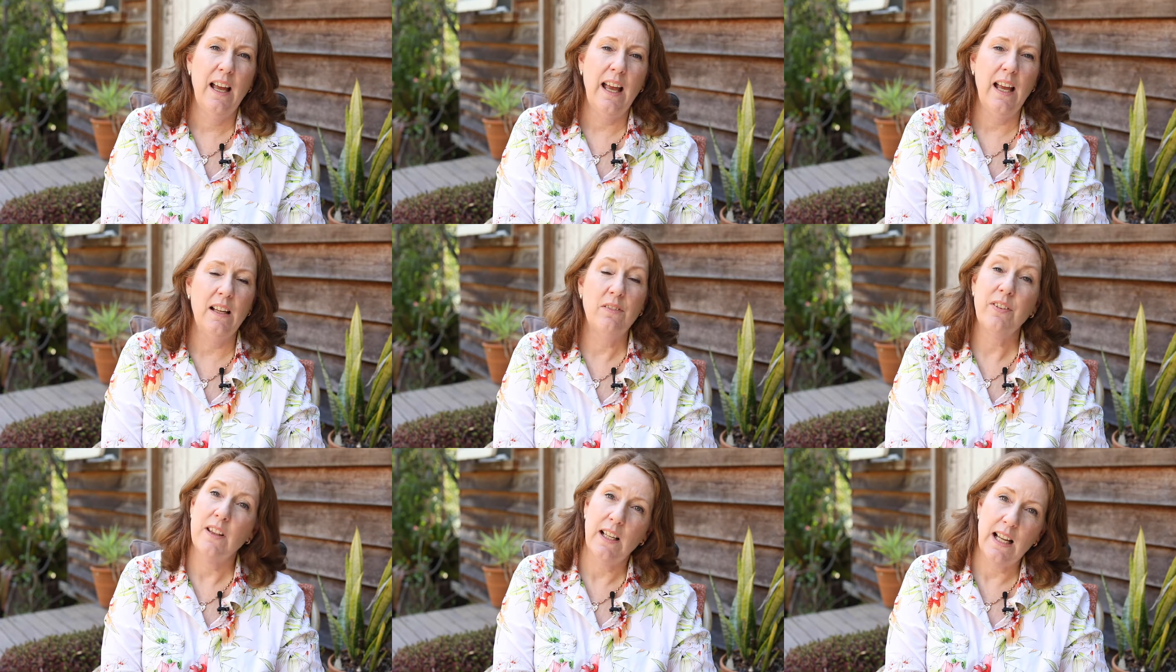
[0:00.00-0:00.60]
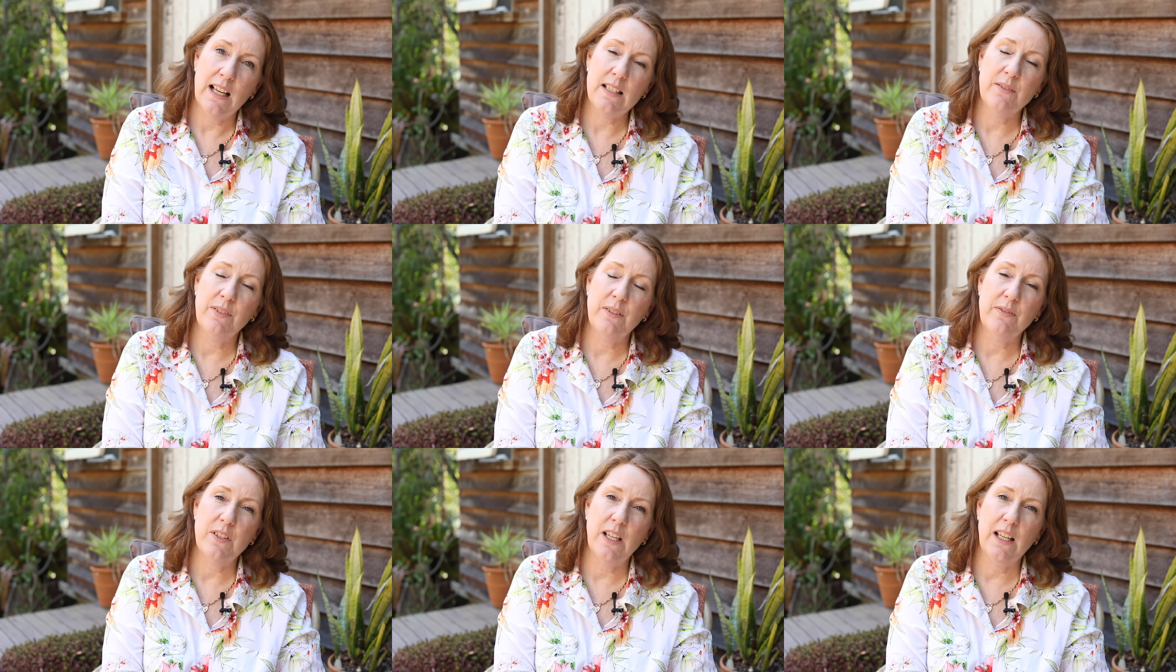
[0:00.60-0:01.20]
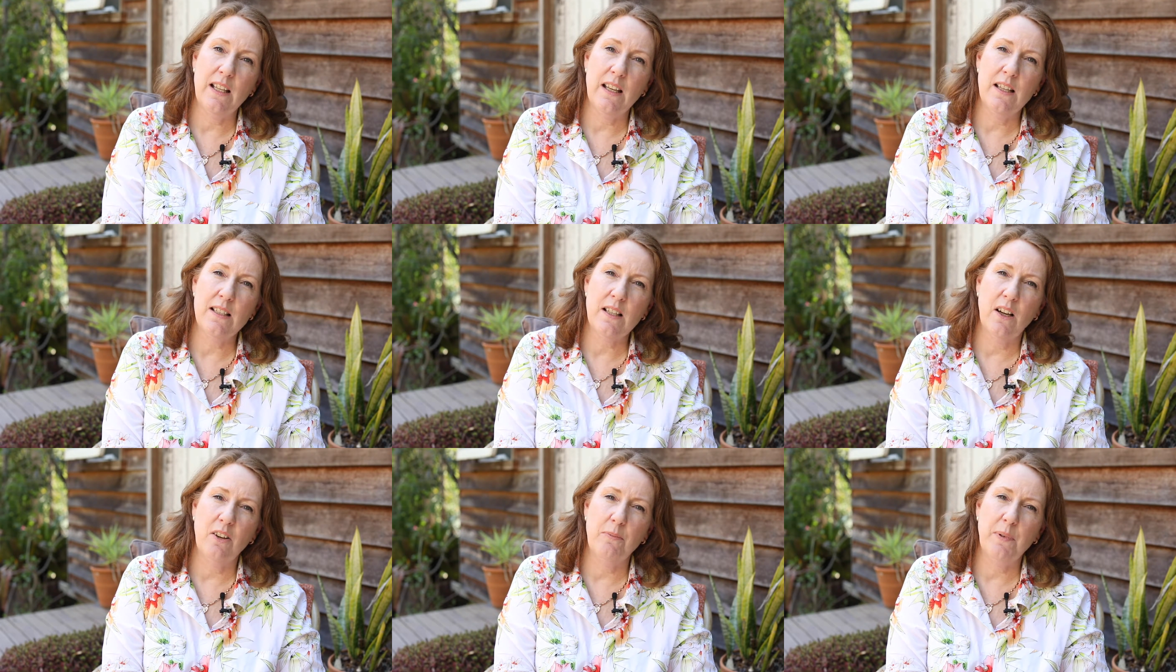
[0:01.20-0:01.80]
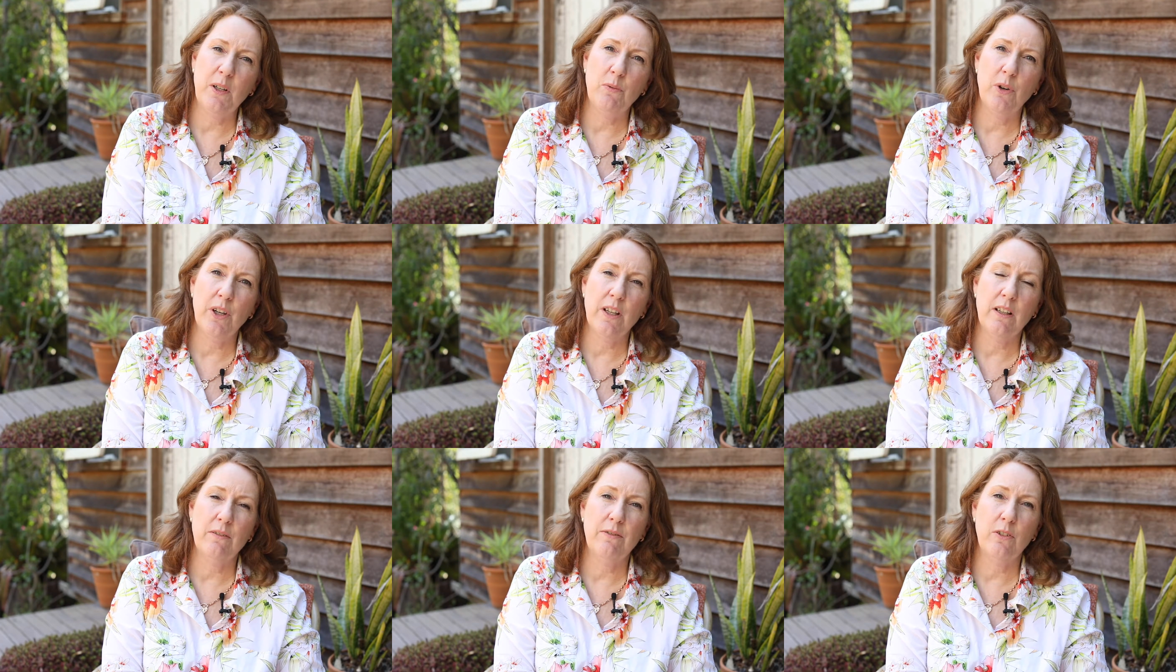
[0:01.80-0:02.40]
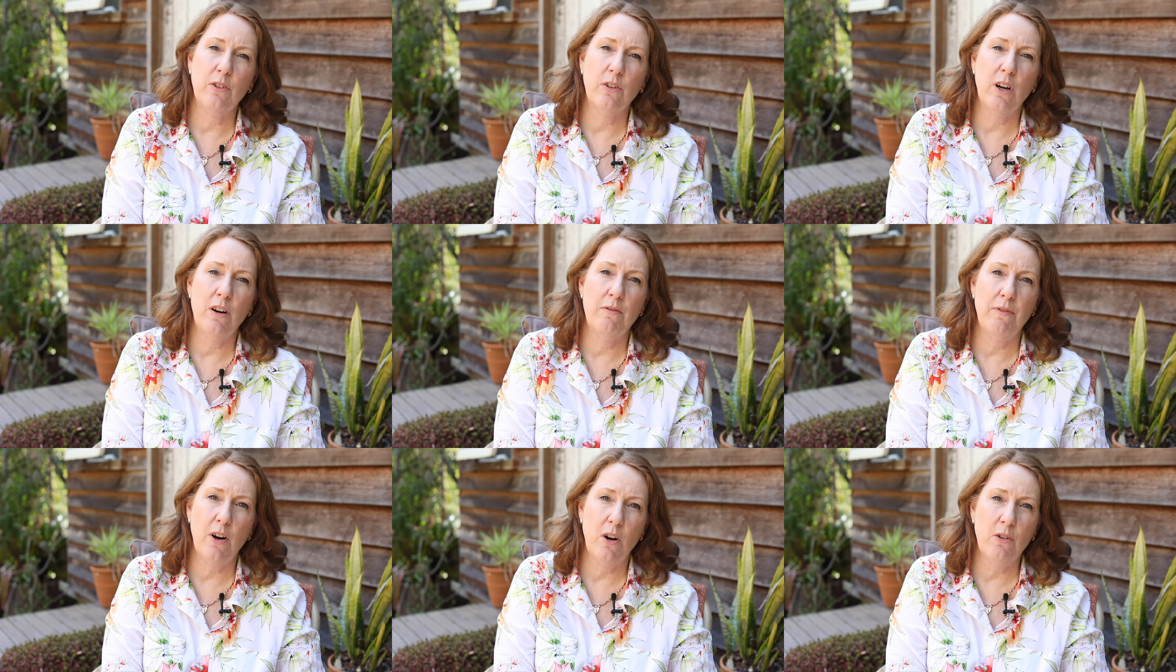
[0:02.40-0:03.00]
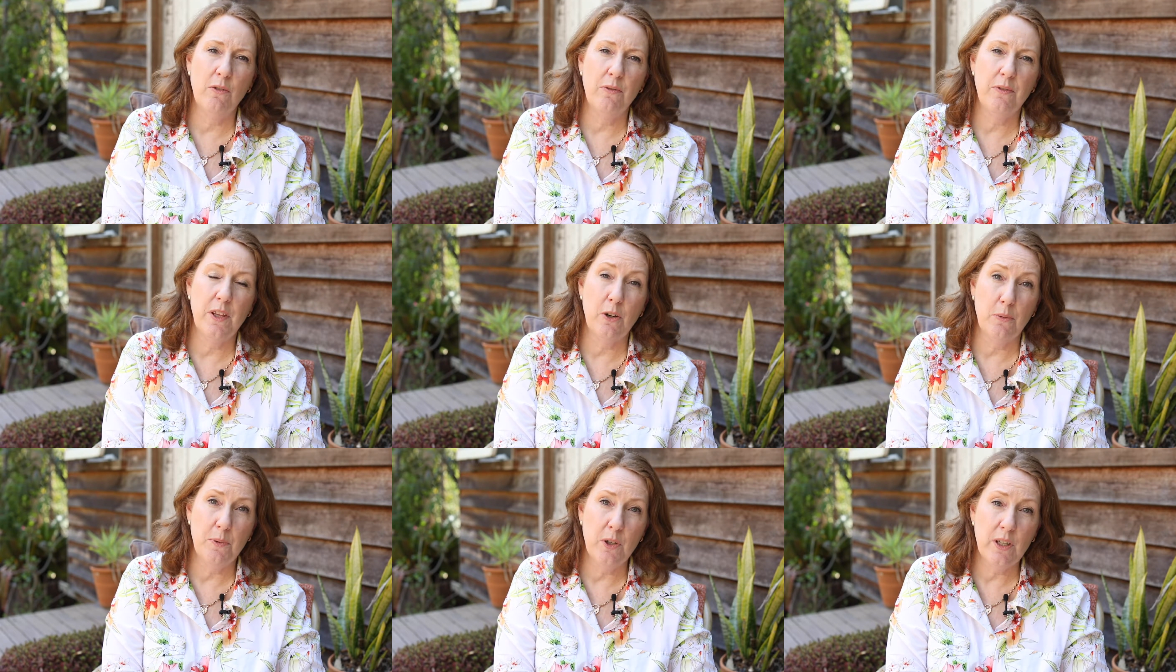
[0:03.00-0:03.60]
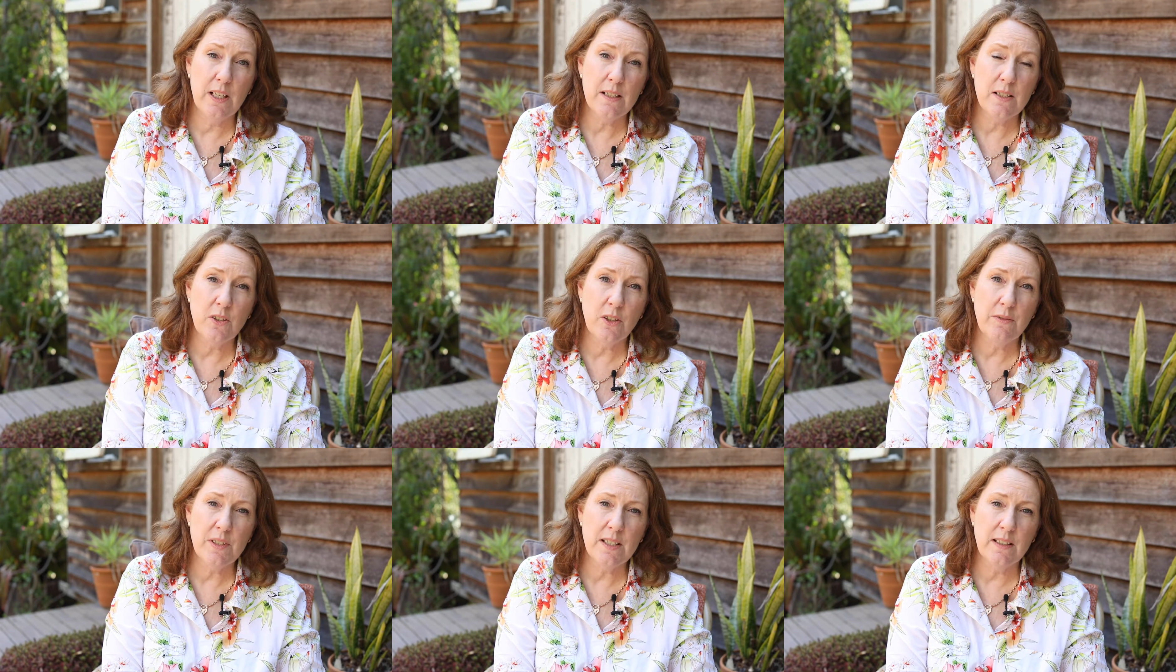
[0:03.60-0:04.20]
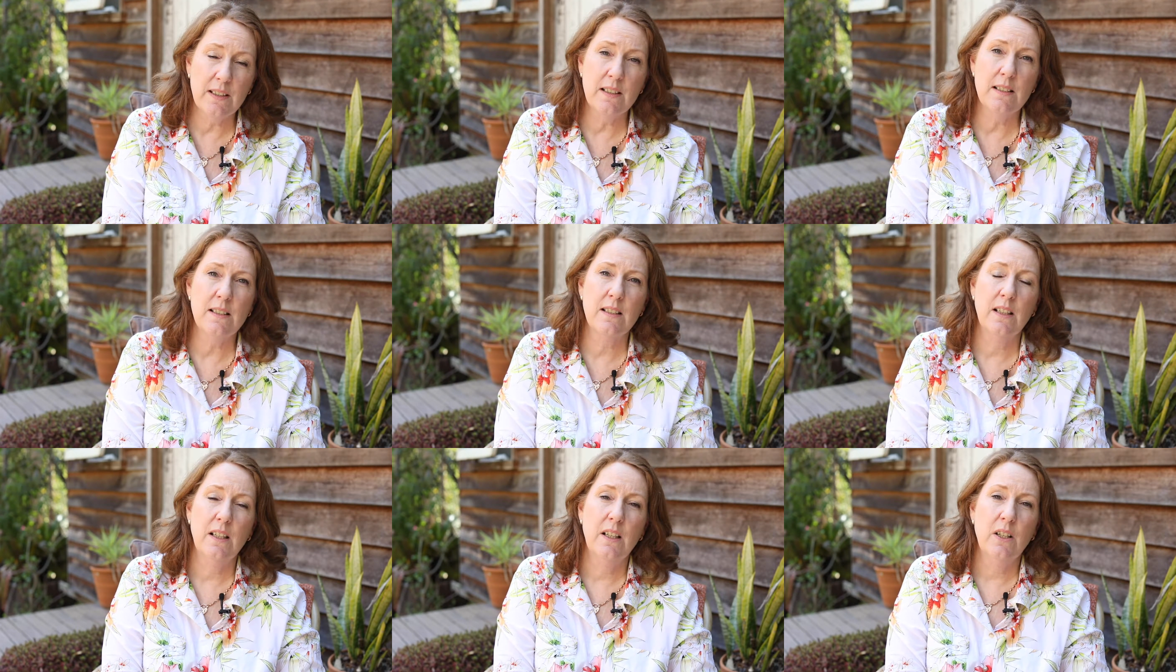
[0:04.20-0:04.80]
And for the last 15 years I've been working for Evolve Therapeutic Services,